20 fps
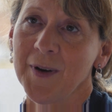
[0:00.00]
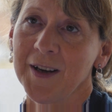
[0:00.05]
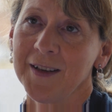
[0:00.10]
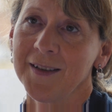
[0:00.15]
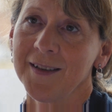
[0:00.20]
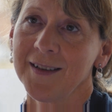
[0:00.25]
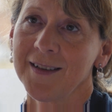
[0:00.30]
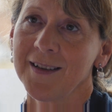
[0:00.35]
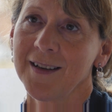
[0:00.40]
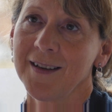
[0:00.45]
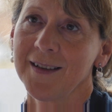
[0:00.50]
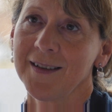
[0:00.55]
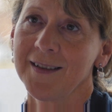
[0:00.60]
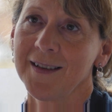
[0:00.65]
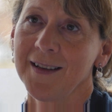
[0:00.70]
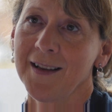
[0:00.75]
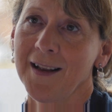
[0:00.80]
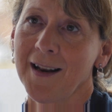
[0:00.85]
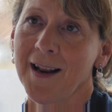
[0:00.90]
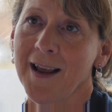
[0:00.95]
basic science
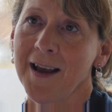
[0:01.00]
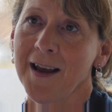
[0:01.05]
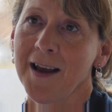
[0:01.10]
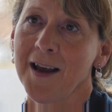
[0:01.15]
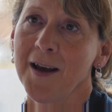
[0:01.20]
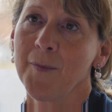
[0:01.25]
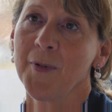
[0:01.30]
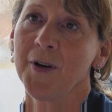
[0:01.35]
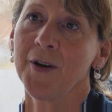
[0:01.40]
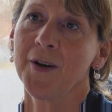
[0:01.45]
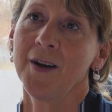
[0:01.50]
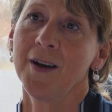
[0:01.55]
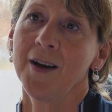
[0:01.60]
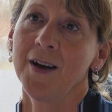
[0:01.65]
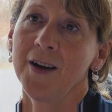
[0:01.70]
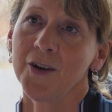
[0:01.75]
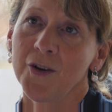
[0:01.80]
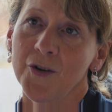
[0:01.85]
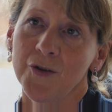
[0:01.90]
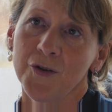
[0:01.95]
in the lab,
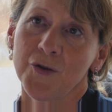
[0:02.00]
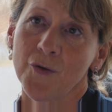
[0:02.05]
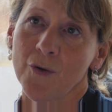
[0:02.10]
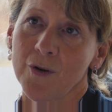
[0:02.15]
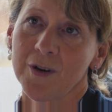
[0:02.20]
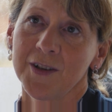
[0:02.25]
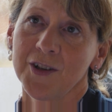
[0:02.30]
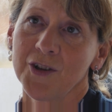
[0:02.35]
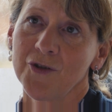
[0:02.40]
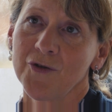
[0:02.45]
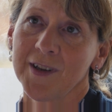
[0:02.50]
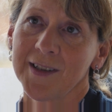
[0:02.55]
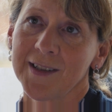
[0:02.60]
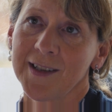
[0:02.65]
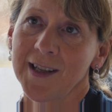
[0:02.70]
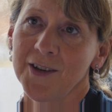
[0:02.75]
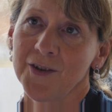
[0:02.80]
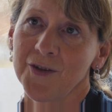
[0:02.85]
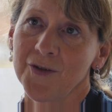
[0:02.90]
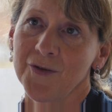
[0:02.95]
good quality
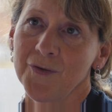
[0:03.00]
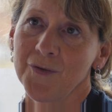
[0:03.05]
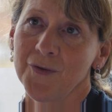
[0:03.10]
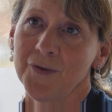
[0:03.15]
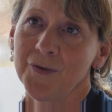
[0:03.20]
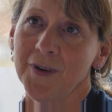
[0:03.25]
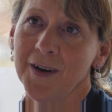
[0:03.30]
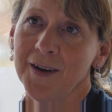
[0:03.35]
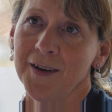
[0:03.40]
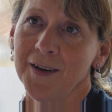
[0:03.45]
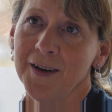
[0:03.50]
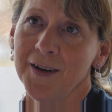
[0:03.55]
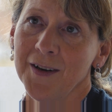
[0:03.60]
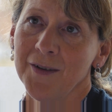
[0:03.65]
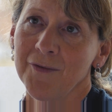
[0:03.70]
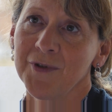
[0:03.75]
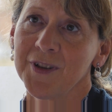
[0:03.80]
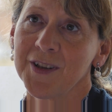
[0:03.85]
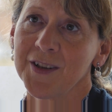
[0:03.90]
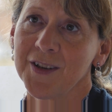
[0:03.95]
translational
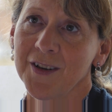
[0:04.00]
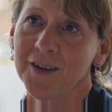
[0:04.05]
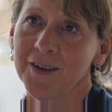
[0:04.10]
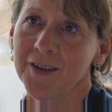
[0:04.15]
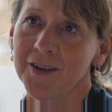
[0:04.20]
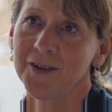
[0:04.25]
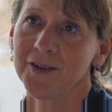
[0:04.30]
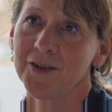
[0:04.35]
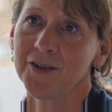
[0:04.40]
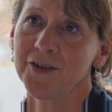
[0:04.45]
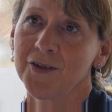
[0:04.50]
research